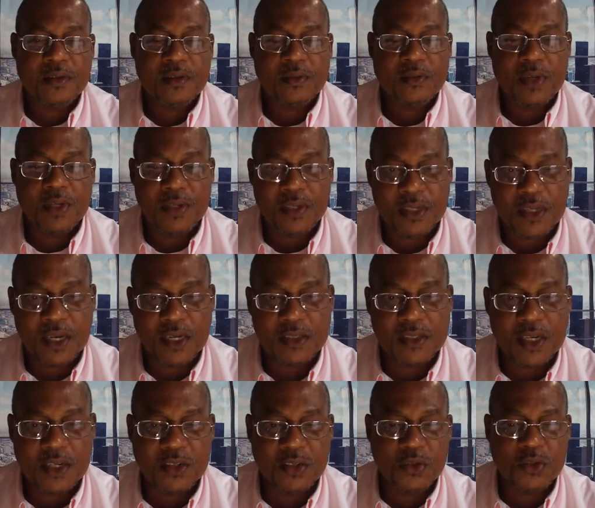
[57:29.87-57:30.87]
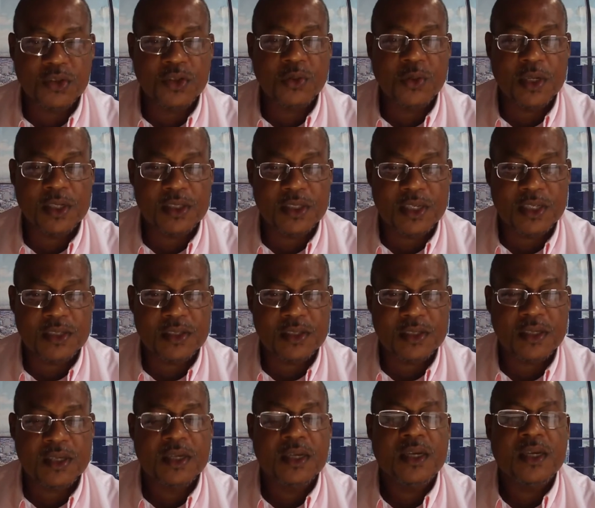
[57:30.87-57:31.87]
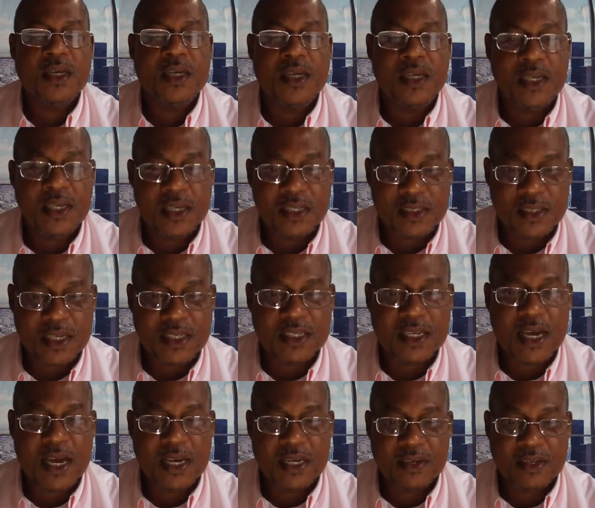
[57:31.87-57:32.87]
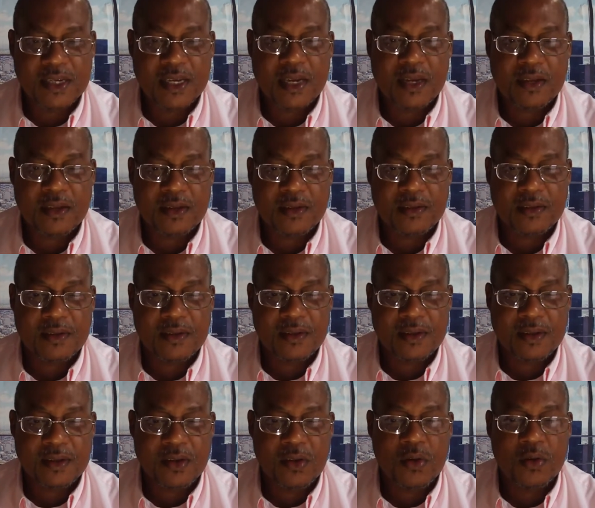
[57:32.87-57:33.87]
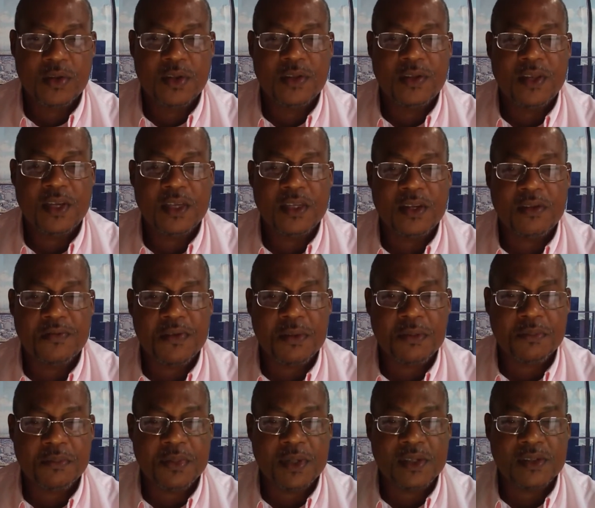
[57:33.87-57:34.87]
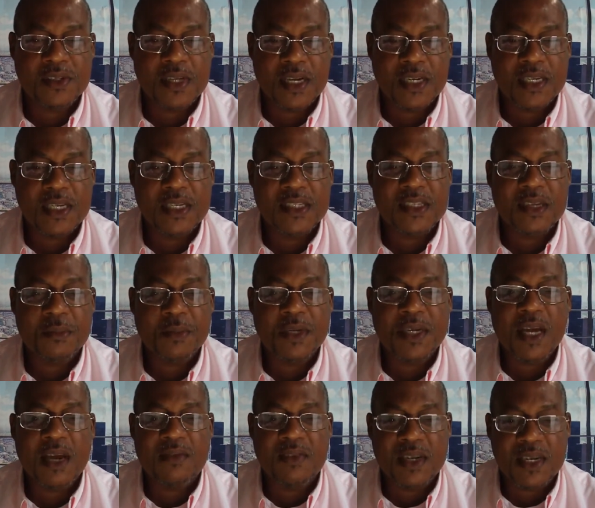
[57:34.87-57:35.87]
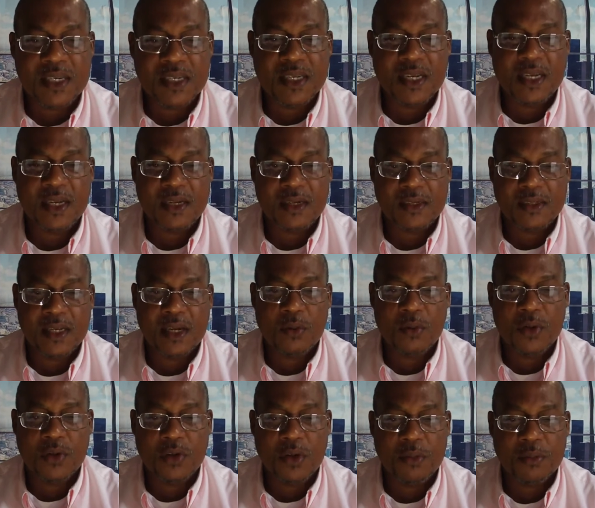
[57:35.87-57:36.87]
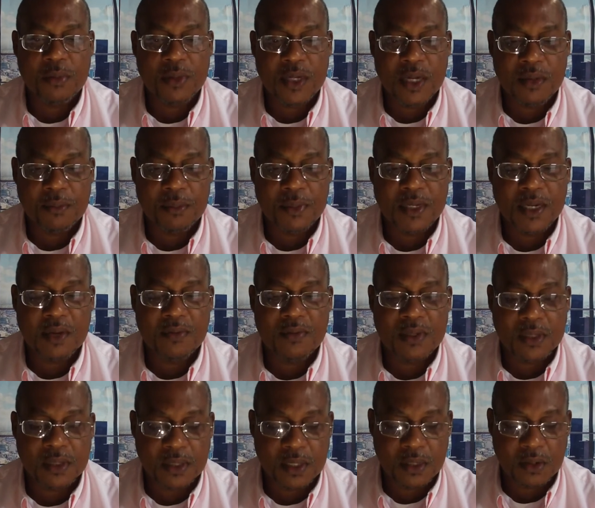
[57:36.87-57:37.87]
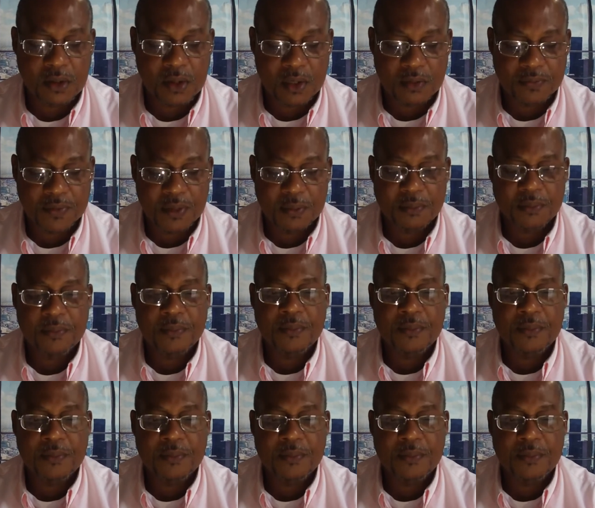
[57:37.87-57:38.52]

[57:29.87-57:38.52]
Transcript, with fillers: but the kings that used to exist, he is that kind of king. Only thing different is that he is a benevolent king. They were not benevolent king, all of them.